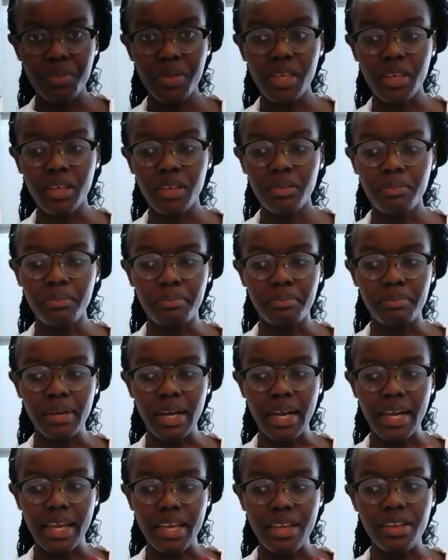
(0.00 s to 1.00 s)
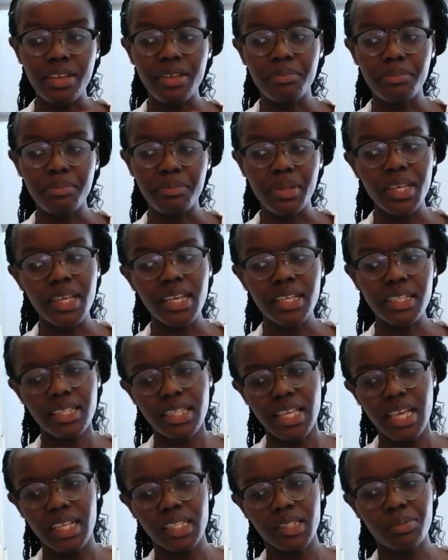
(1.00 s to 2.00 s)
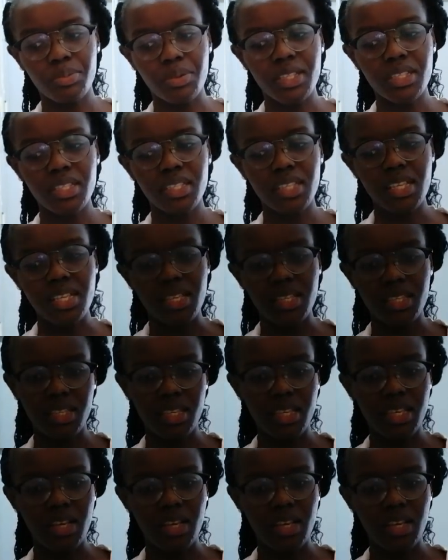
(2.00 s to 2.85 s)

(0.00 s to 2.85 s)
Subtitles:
me, my biggest expenses